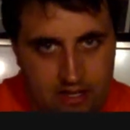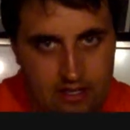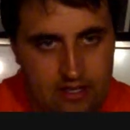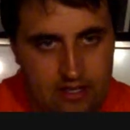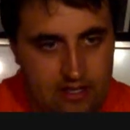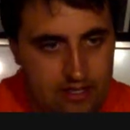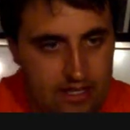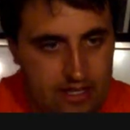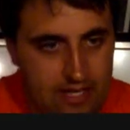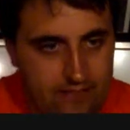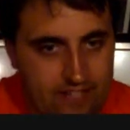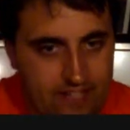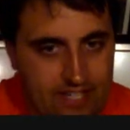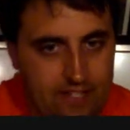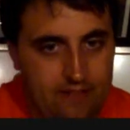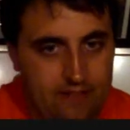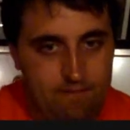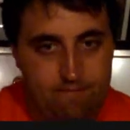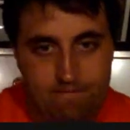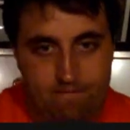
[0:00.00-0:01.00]

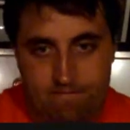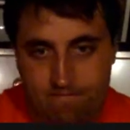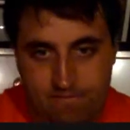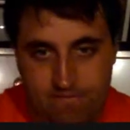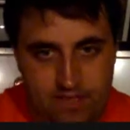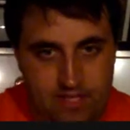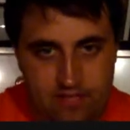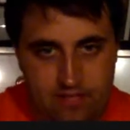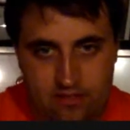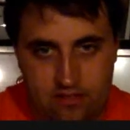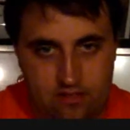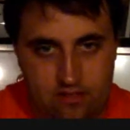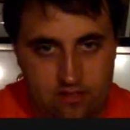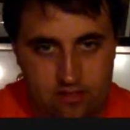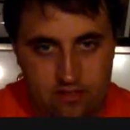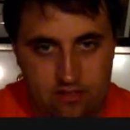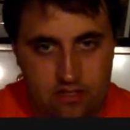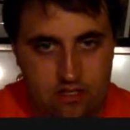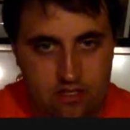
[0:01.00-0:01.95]
having this